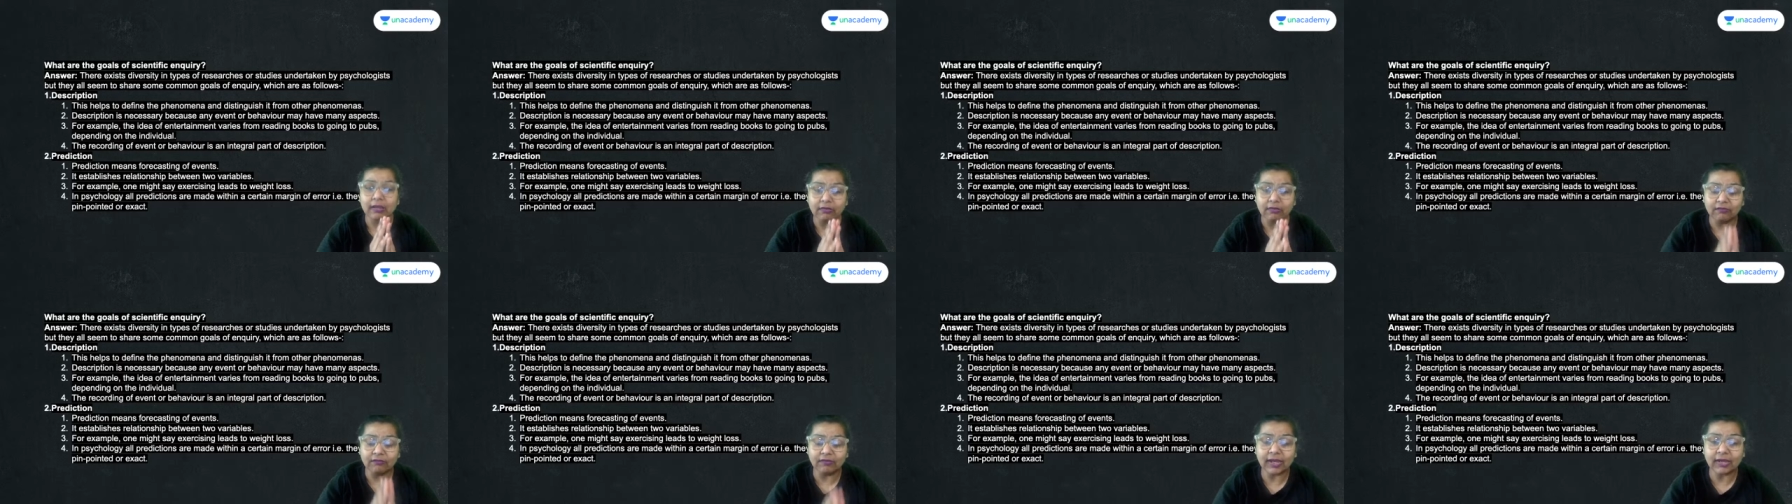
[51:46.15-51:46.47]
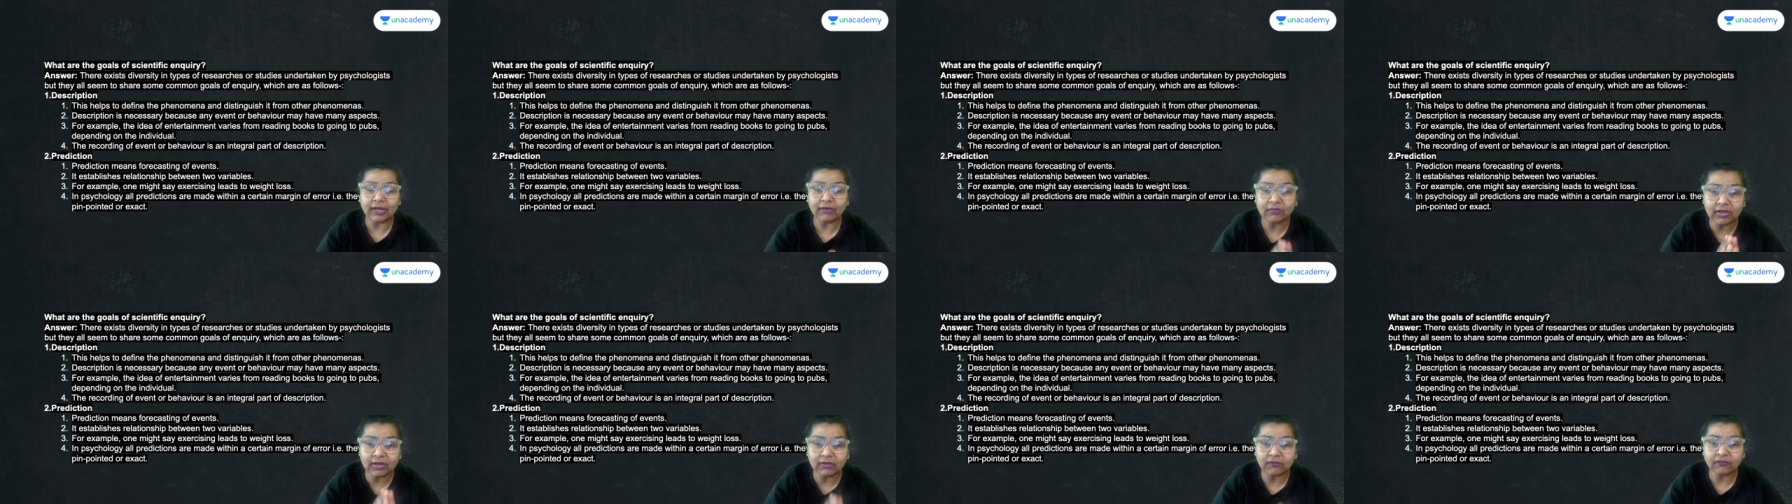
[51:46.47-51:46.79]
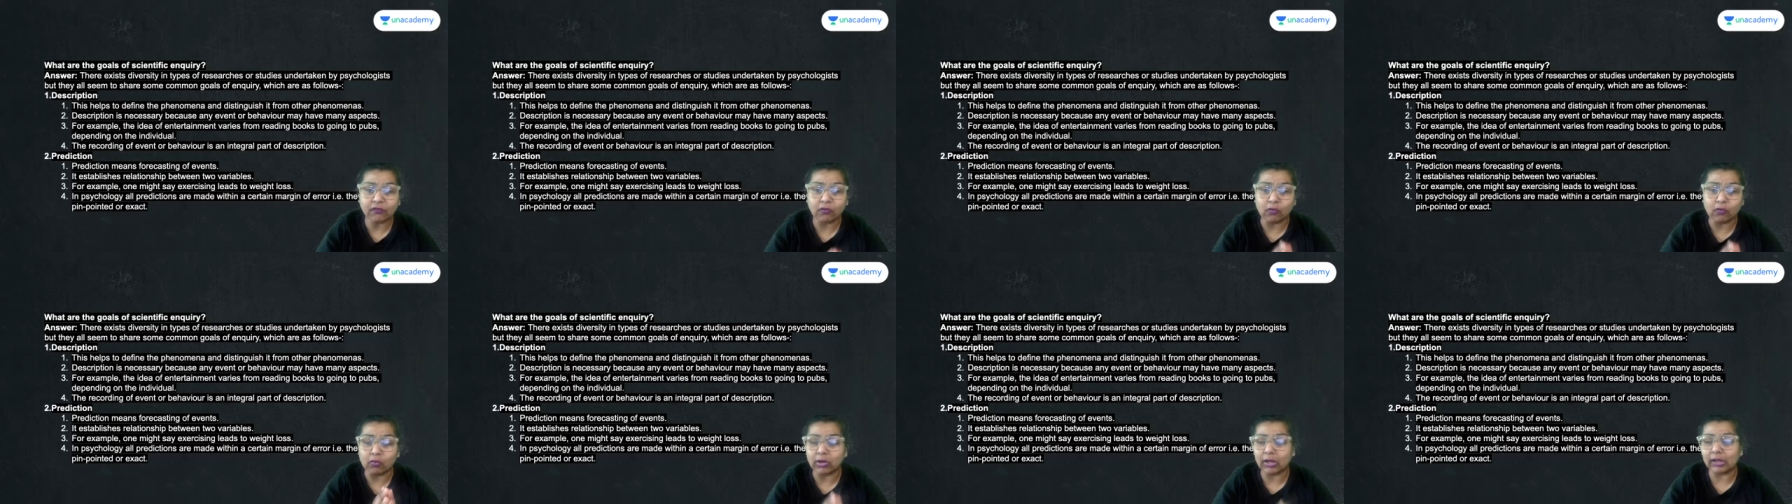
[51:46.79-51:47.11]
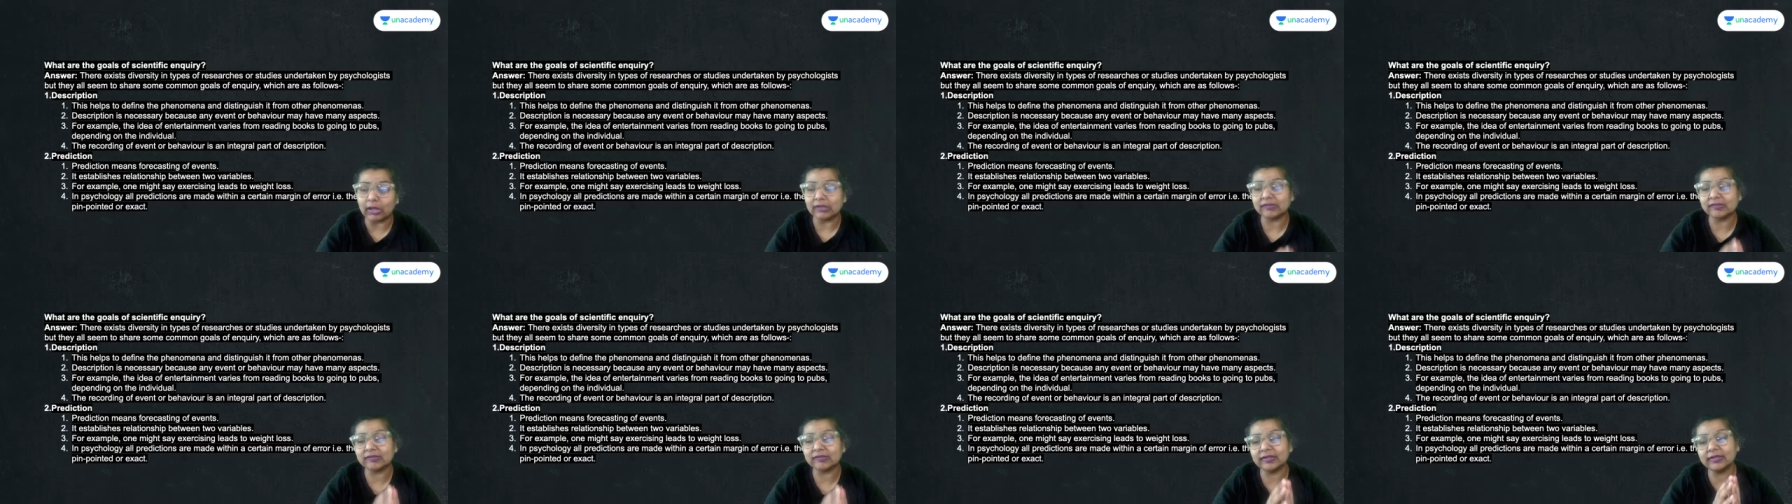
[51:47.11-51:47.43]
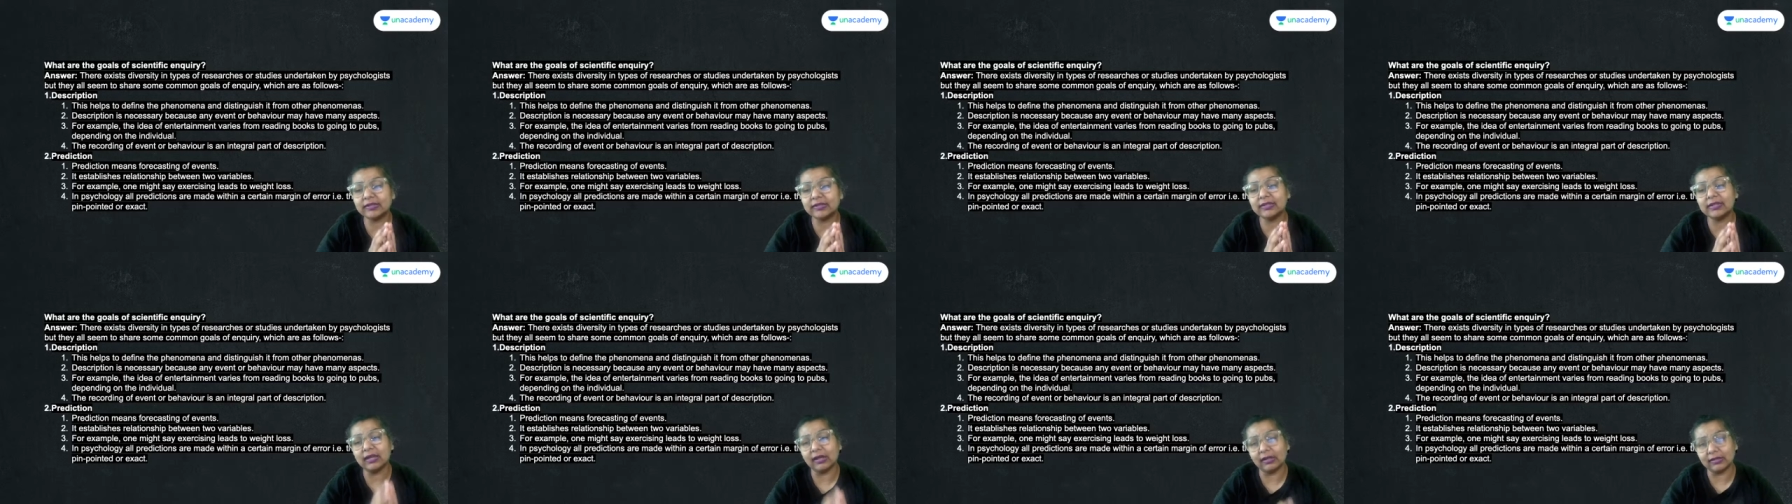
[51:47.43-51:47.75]
where we are
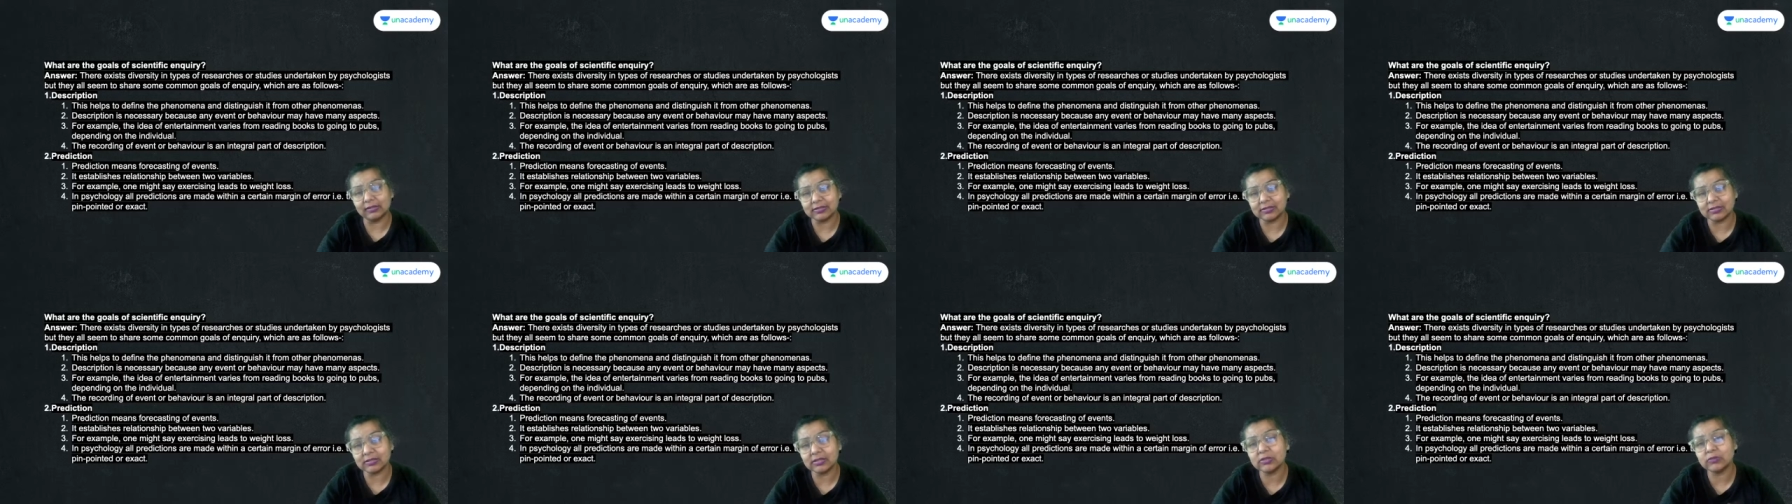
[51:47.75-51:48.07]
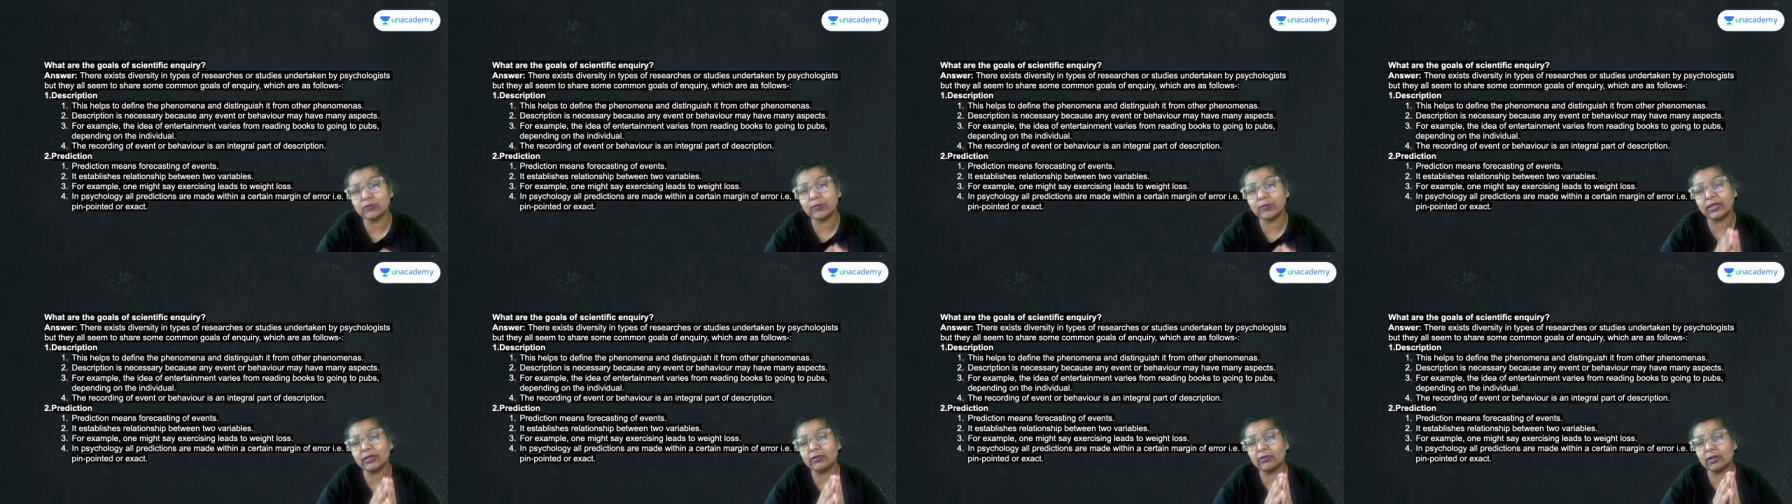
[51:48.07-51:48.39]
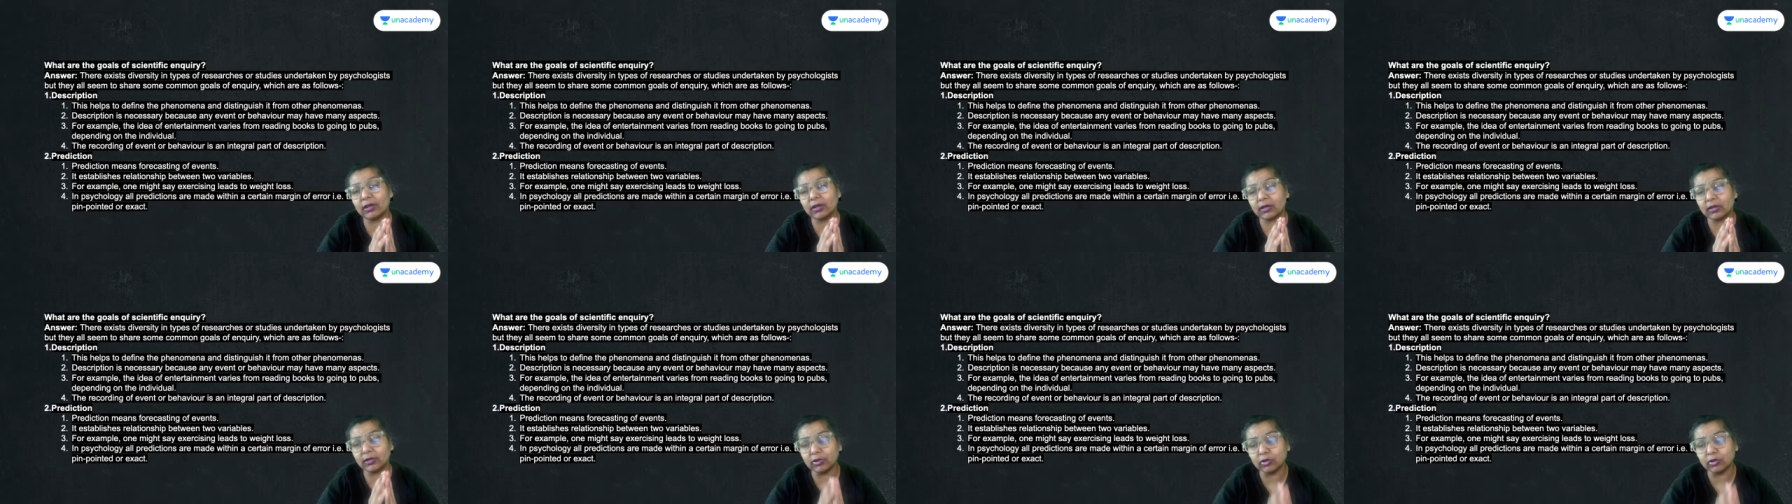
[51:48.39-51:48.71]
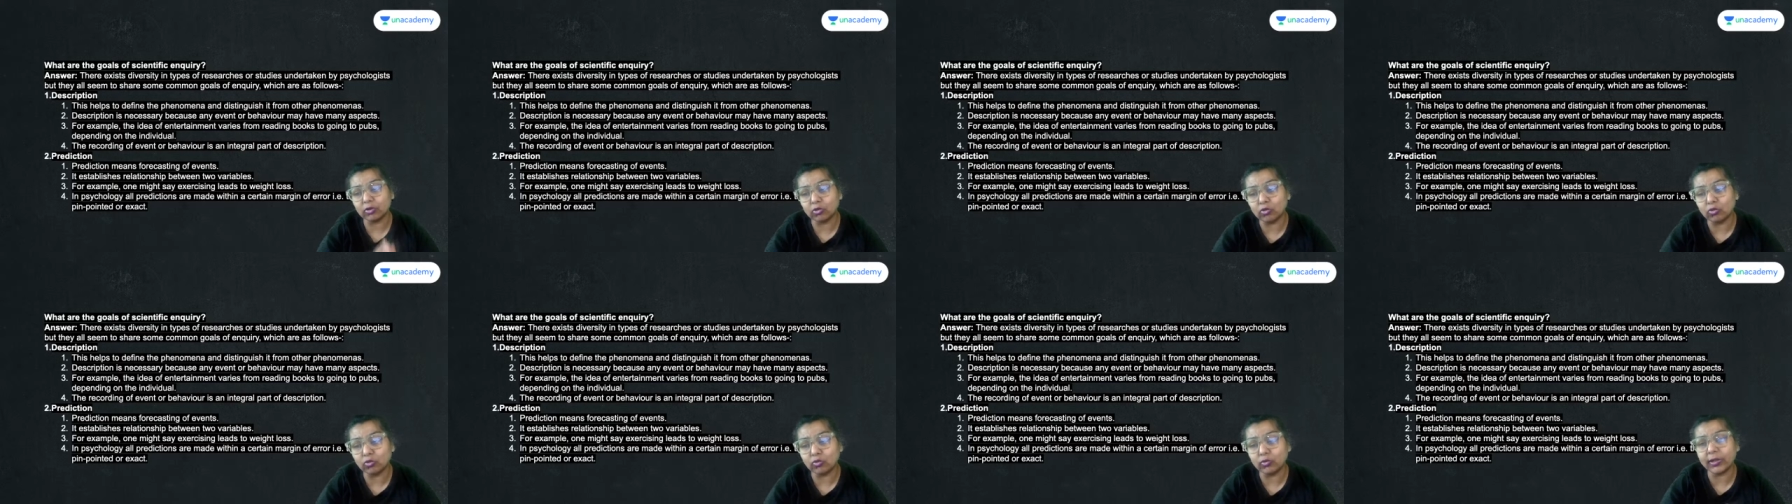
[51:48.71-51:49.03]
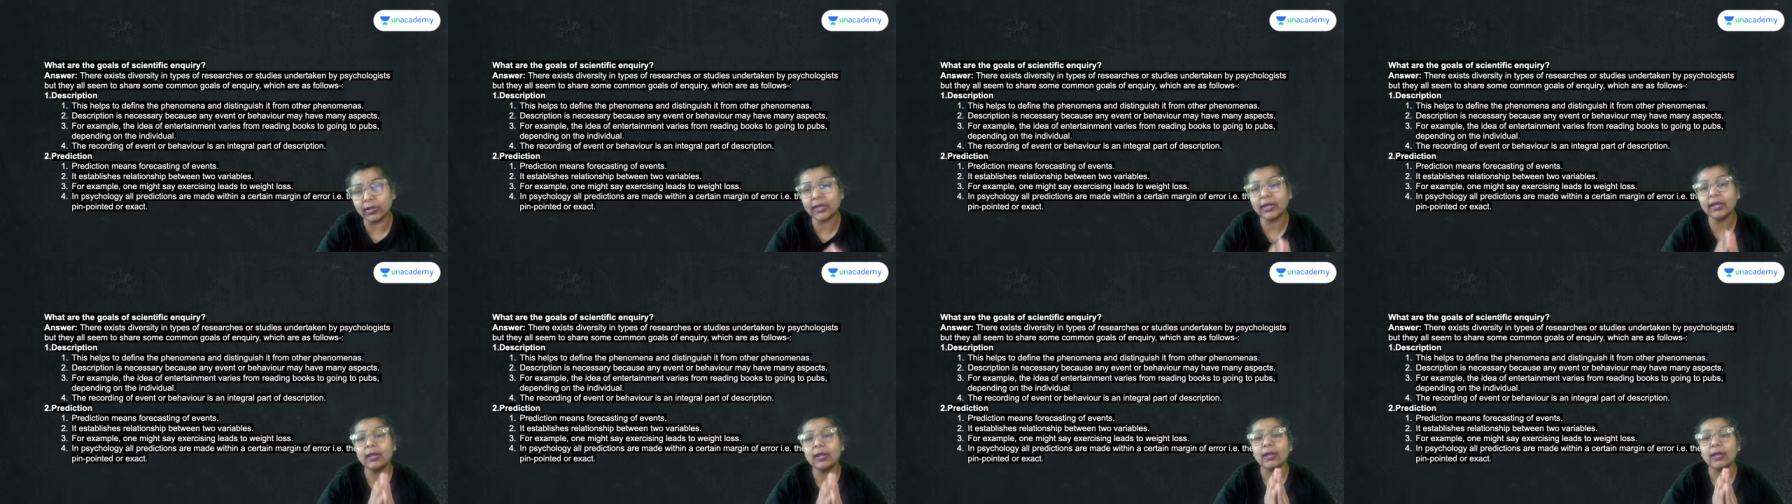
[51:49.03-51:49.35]
forecasting the answers, where you are
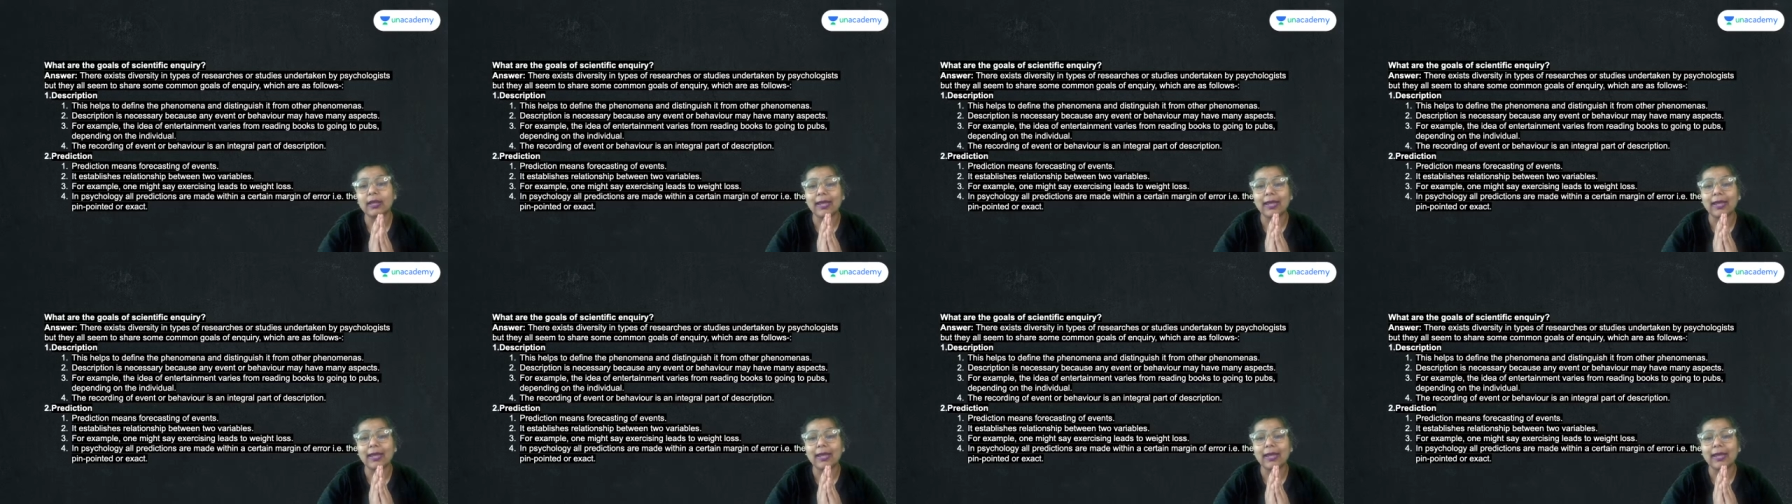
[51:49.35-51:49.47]
concluding,